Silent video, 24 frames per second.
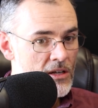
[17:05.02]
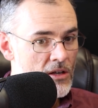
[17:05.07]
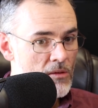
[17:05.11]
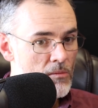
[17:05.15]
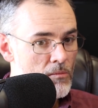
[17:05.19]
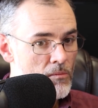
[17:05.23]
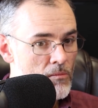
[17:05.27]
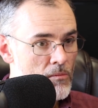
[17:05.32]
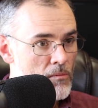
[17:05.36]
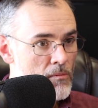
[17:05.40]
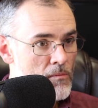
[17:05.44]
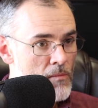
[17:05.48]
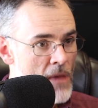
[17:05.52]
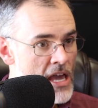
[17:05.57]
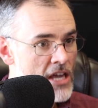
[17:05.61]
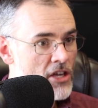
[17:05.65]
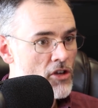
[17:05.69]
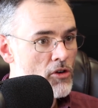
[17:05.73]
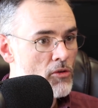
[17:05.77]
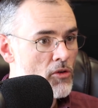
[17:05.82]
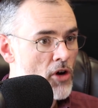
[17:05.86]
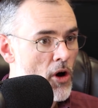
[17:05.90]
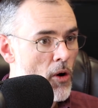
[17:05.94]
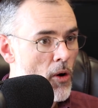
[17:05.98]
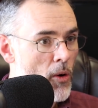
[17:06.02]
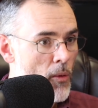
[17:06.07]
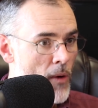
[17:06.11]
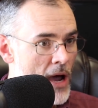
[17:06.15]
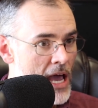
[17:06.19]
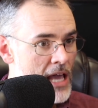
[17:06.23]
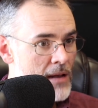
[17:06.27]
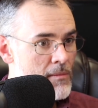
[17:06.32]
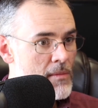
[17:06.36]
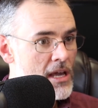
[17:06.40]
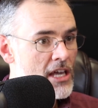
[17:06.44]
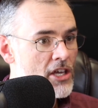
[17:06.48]
to make you go
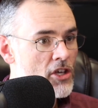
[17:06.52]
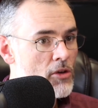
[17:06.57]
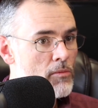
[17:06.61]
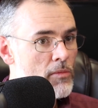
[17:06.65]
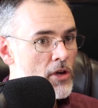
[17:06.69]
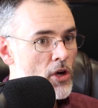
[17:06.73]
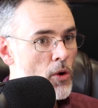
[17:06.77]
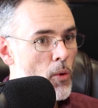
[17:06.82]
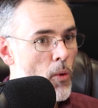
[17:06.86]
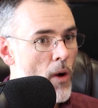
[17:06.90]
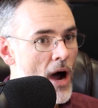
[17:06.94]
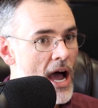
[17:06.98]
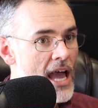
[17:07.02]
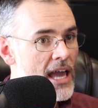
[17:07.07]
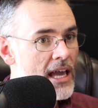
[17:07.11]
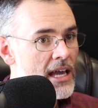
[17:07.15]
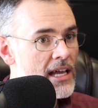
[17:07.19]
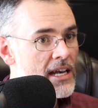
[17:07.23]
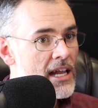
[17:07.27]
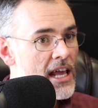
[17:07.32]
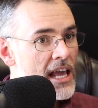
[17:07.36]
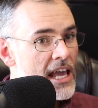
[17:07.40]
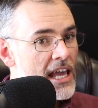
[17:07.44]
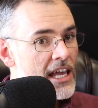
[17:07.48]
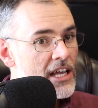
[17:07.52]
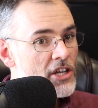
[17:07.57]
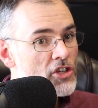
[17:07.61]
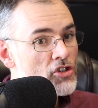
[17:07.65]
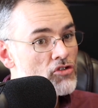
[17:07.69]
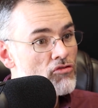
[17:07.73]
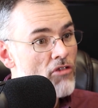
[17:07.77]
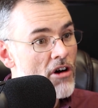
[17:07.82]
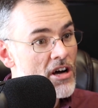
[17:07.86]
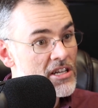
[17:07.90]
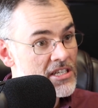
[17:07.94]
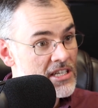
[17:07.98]
away and make you be quiet. It
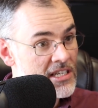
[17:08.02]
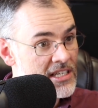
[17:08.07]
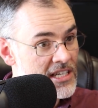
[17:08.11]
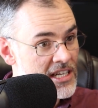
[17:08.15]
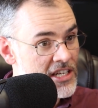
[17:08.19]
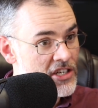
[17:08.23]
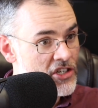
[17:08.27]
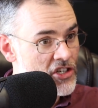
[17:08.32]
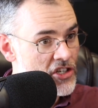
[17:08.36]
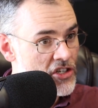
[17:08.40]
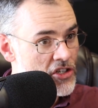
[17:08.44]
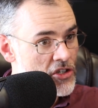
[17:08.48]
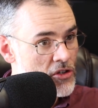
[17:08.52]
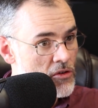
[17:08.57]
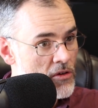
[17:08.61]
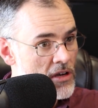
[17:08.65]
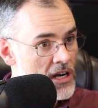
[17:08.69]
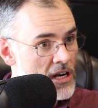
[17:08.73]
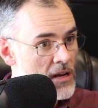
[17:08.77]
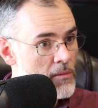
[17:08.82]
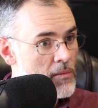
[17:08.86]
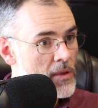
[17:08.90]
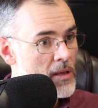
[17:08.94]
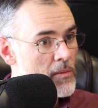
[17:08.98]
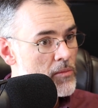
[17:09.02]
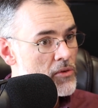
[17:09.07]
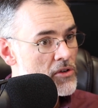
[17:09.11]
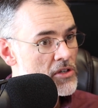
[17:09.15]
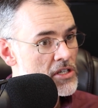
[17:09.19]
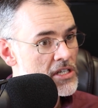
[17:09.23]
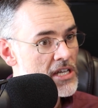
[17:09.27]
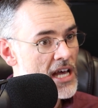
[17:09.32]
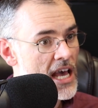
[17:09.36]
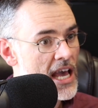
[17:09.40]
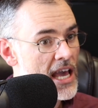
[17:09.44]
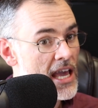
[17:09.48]
draws attention to it, and people
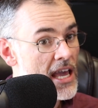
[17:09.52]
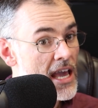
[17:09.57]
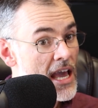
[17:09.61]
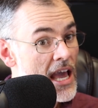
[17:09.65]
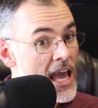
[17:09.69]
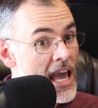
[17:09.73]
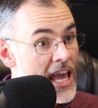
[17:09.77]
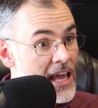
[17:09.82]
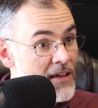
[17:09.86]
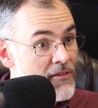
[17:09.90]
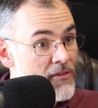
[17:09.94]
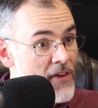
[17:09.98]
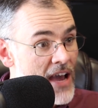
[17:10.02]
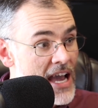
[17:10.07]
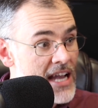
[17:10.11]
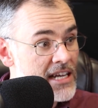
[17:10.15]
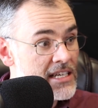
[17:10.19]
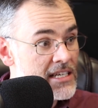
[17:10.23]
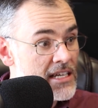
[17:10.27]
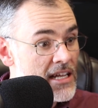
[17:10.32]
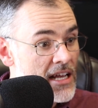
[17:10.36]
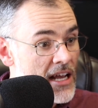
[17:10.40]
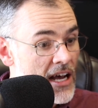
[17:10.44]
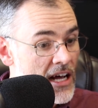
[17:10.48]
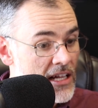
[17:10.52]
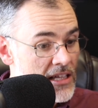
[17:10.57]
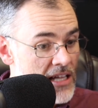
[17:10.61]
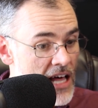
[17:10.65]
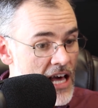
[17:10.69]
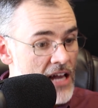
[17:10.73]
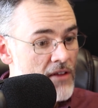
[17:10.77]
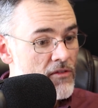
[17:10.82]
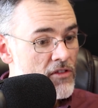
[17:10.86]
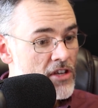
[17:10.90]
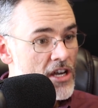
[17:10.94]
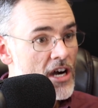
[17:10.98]
say, in fact, a
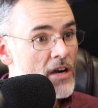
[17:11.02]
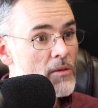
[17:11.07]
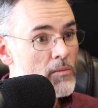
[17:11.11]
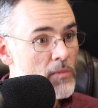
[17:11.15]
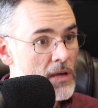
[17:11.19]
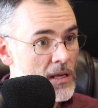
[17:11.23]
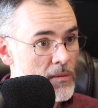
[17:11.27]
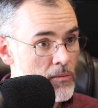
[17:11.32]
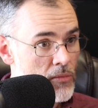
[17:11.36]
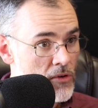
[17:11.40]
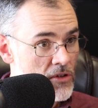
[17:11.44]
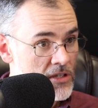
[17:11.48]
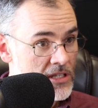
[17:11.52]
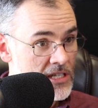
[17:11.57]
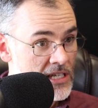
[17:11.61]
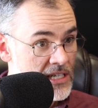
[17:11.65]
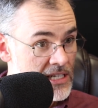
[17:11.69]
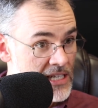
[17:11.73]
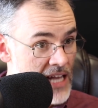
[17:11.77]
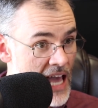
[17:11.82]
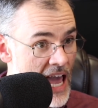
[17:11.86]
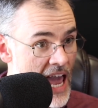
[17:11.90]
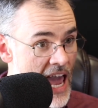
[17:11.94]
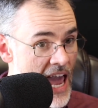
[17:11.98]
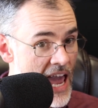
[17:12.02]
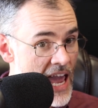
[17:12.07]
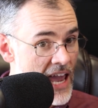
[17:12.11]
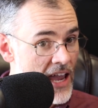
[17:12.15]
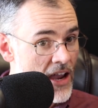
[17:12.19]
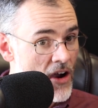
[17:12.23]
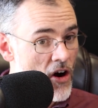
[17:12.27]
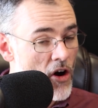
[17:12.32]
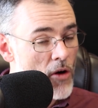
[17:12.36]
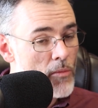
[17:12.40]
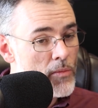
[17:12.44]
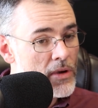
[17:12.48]
lot of young people
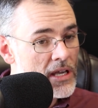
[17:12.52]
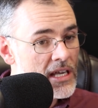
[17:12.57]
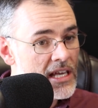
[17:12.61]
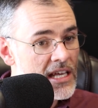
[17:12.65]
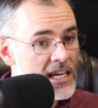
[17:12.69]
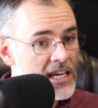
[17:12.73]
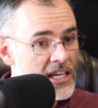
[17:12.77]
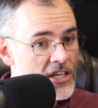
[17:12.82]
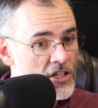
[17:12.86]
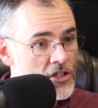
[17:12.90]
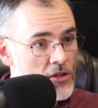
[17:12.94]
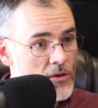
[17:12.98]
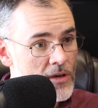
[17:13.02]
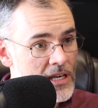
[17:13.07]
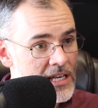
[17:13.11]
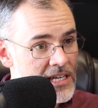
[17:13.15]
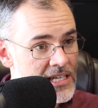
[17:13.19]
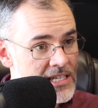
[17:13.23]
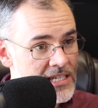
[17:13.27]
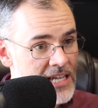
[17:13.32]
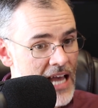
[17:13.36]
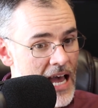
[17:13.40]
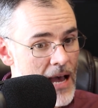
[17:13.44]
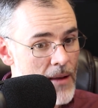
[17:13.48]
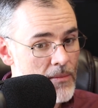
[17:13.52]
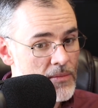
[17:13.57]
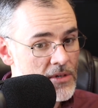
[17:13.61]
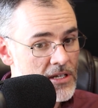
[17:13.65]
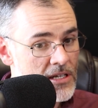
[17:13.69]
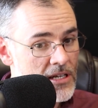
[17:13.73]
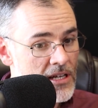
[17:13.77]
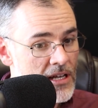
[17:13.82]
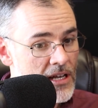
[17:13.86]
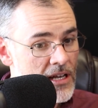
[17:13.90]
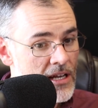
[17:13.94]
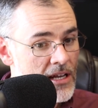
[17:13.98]
today are beginning to
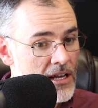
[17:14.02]
accept